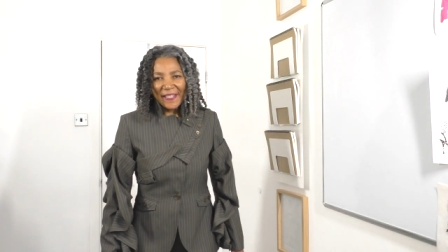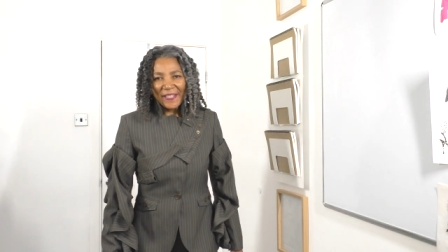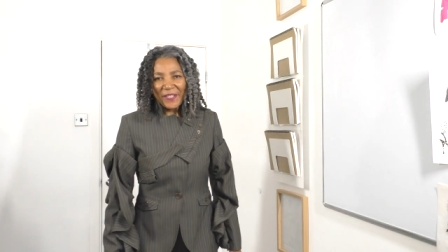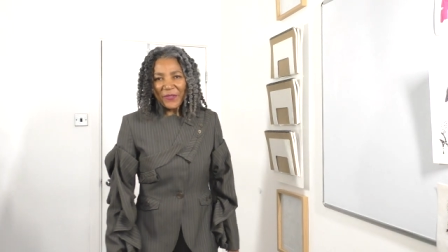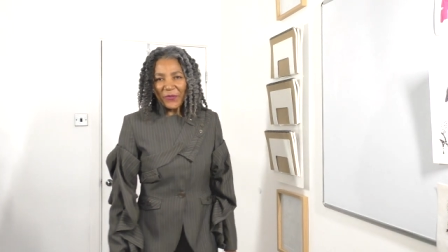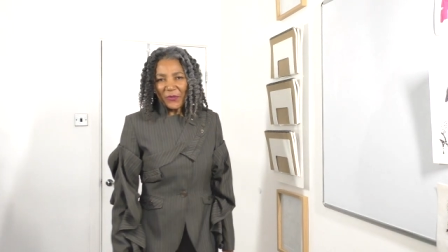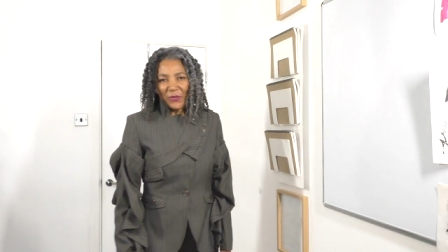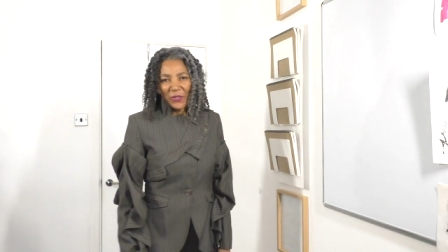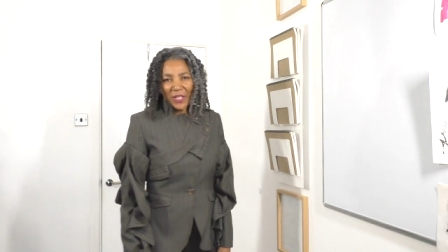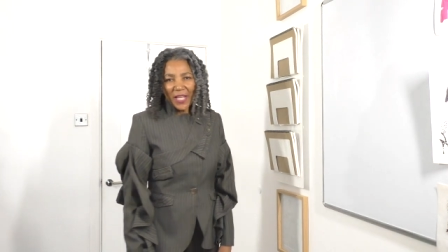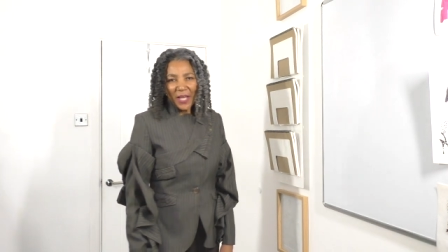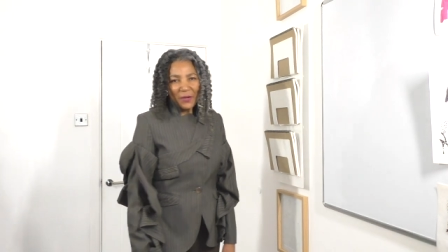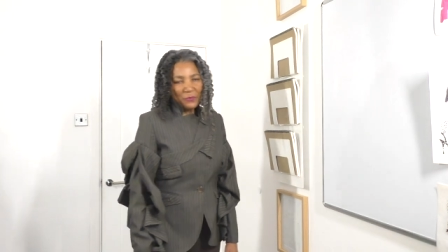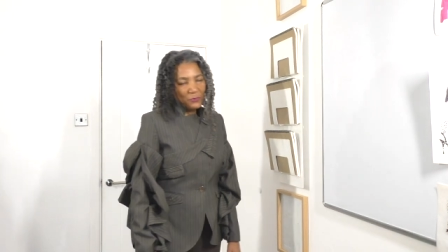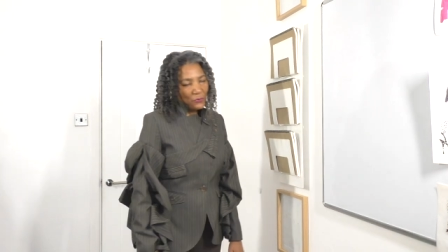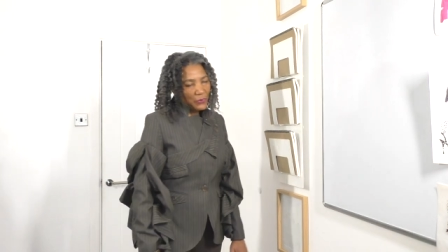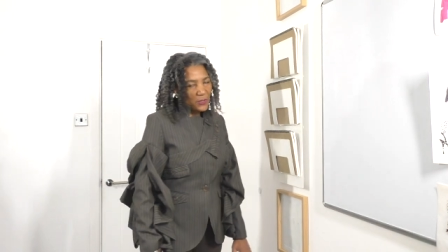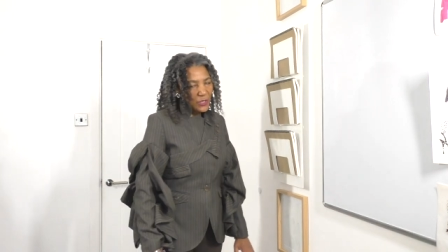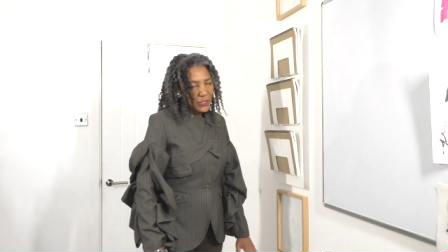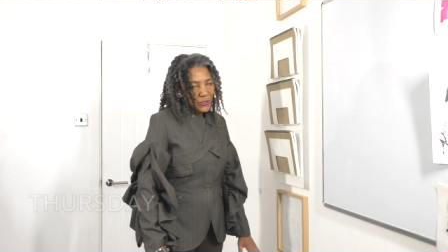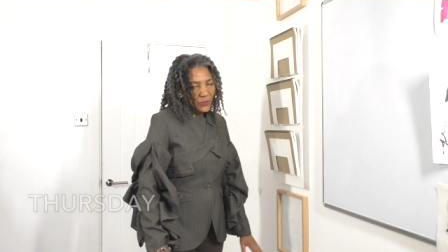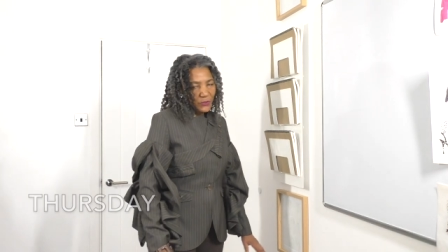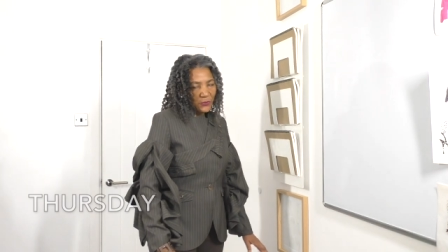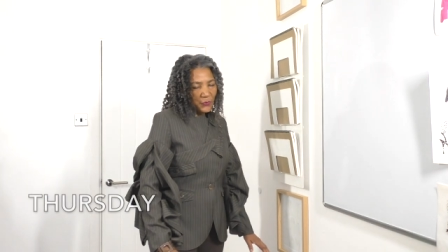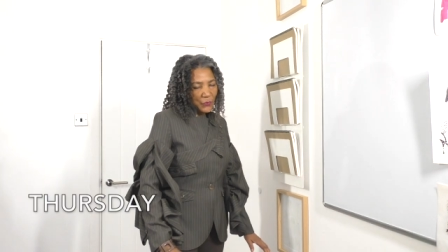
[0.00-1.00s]
and it will get
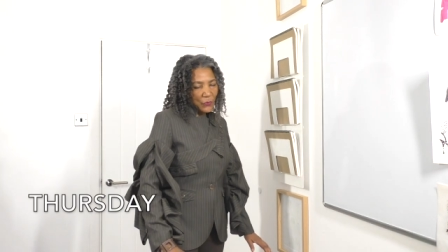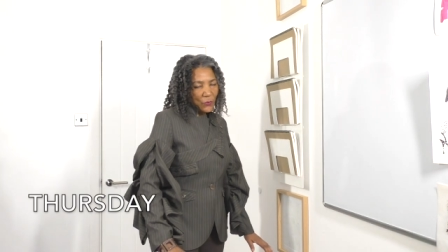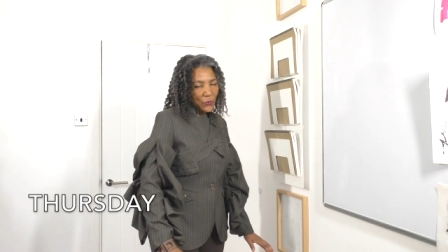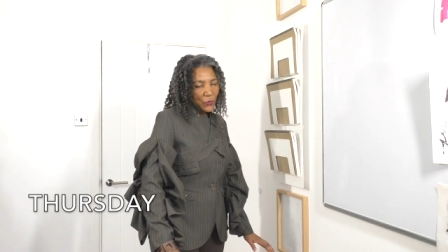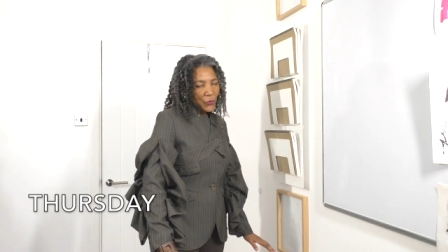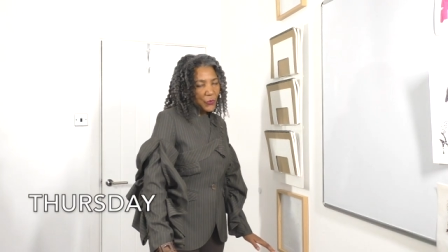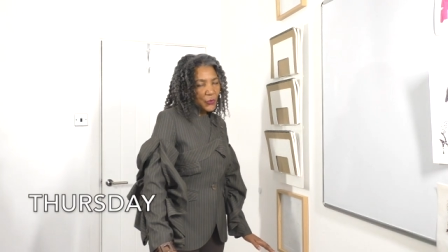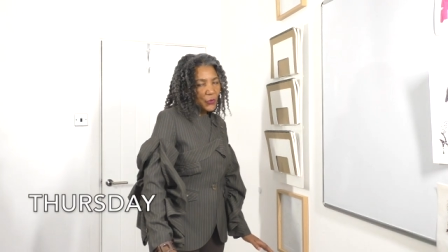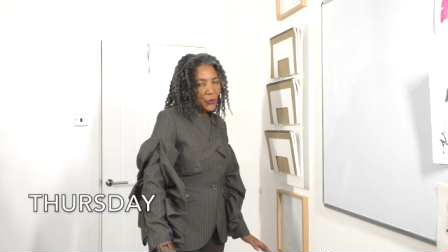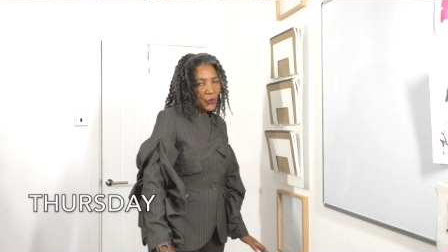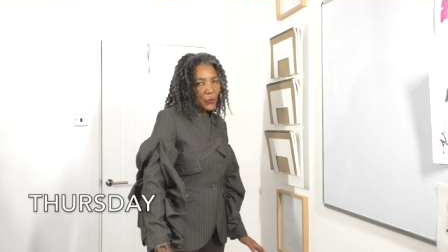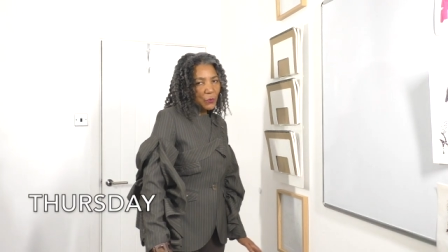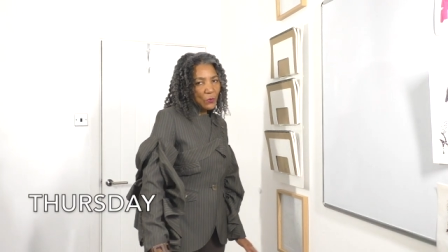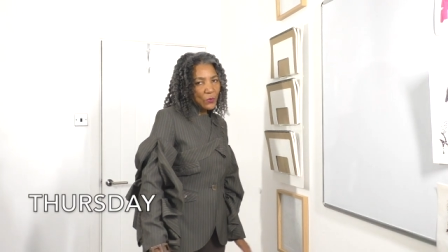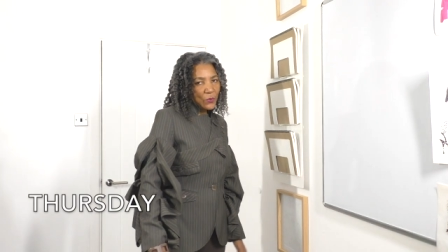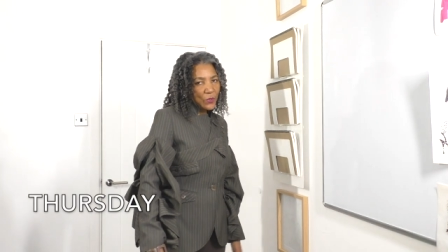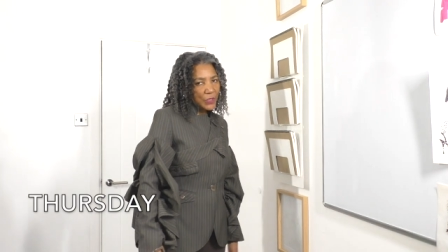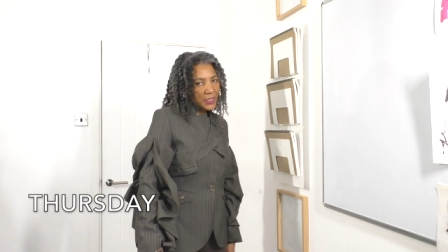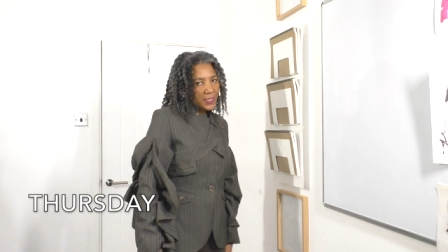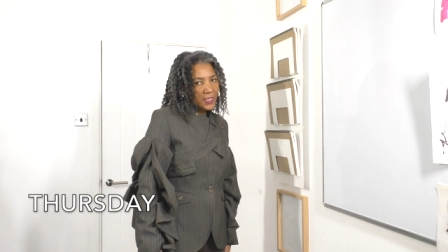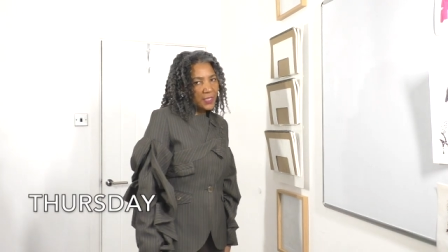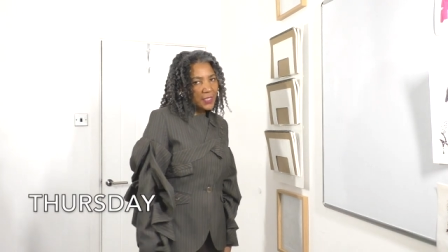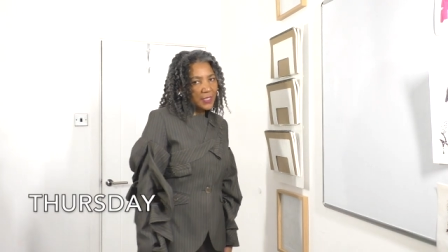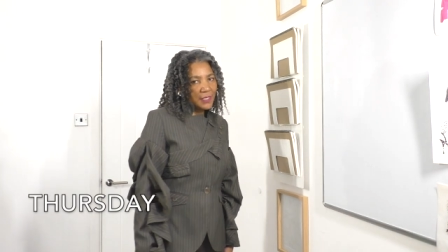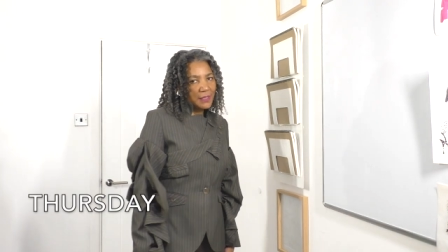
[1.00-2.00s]
worn, worn a couple of
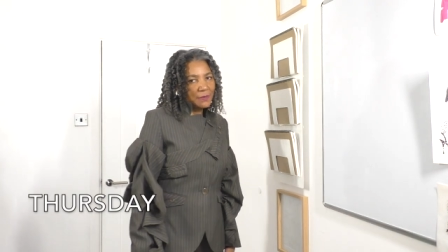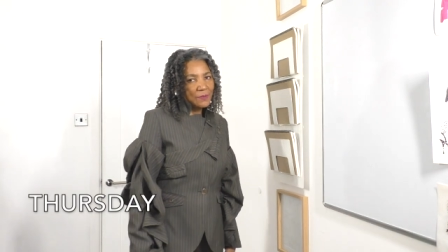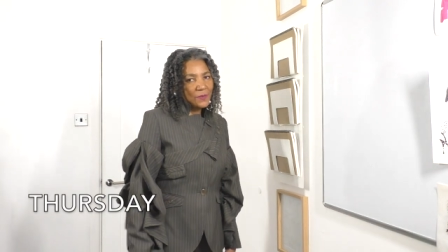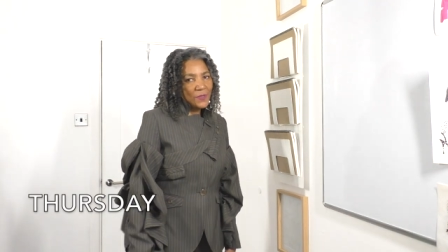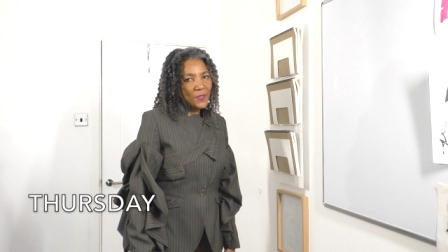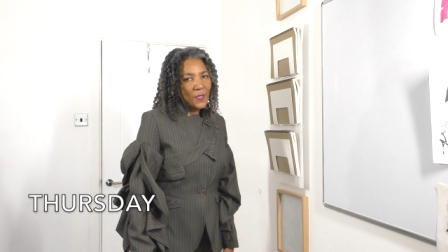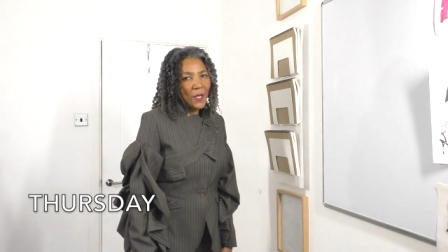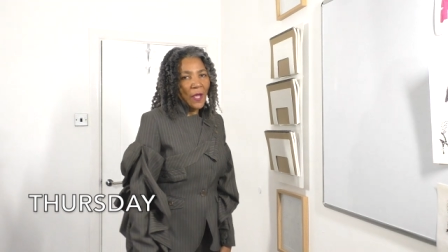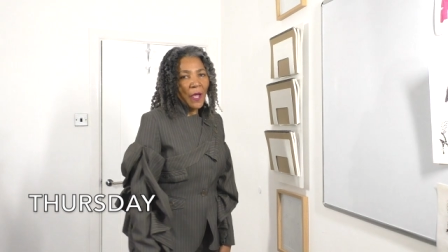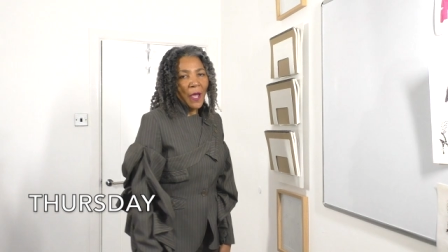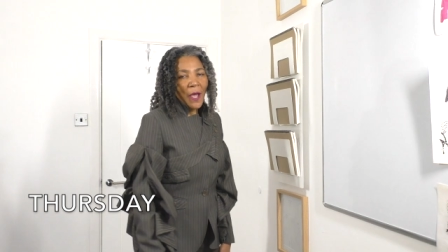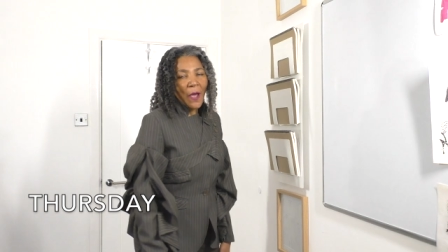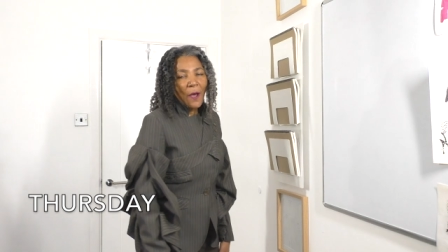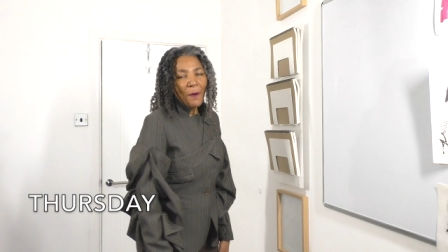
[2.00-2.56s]
times